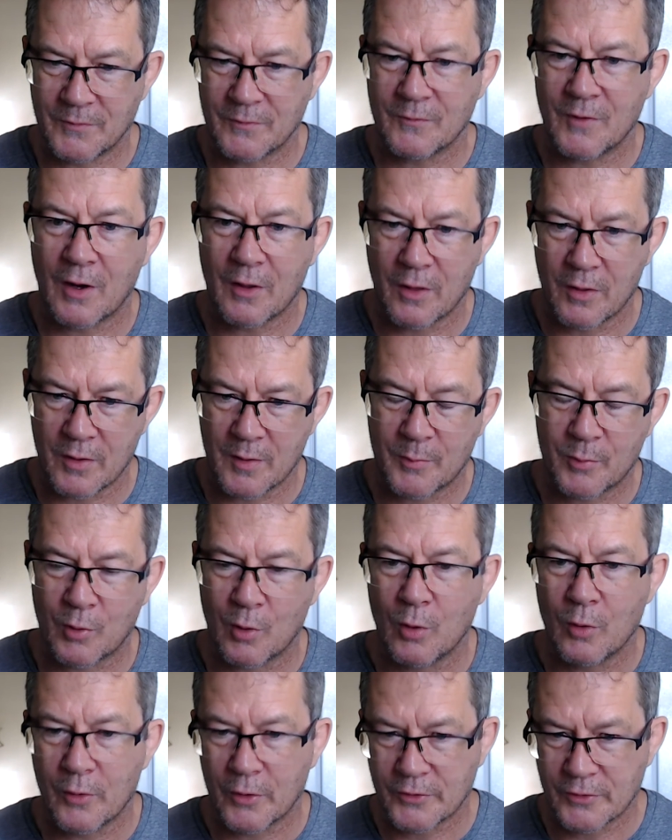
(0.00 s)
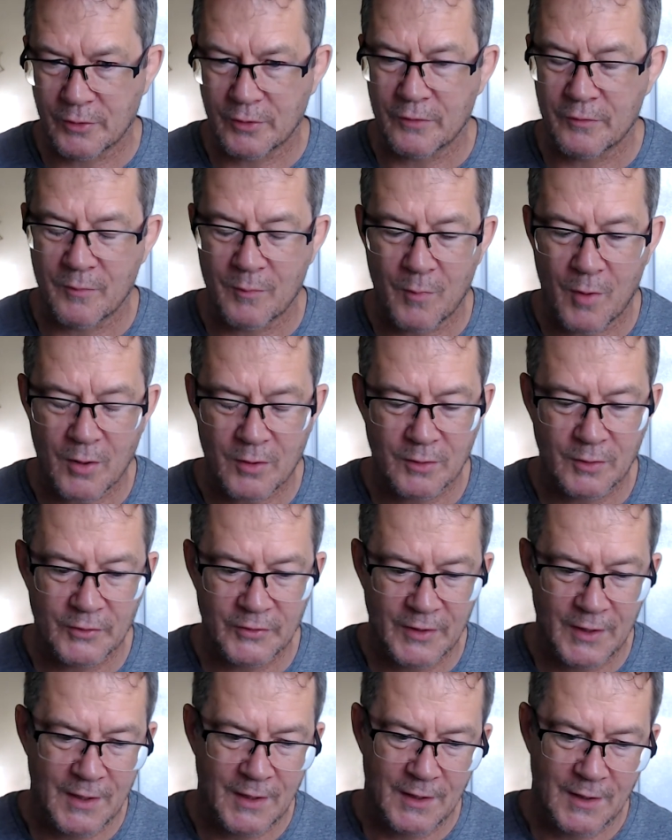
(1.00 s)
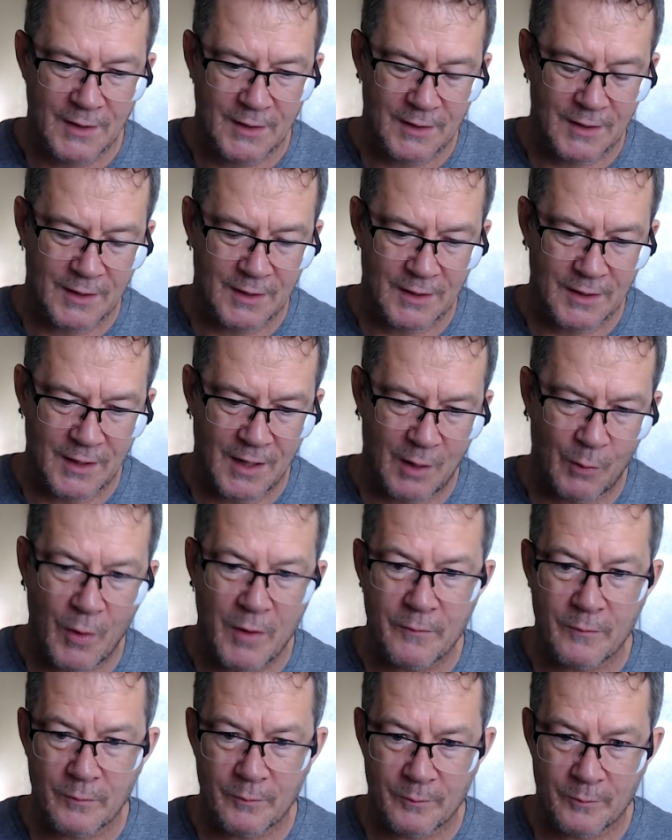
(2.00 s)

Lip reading: rather than the Pro. They're two different models. I went